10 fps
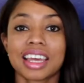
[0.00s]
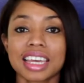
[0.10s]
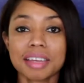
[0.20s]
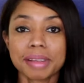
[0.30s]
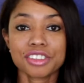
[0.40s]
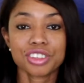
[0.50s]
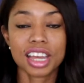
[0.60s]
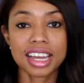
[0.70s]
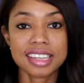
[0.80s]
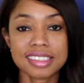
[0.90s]
Hey, bless you
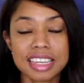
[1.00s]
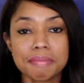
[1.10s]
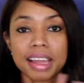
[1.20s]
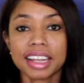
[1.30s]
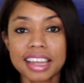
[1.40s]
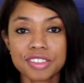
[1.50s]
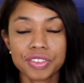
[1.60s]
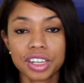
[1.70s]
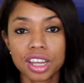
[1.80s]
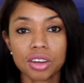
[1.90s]
guys. In my last video,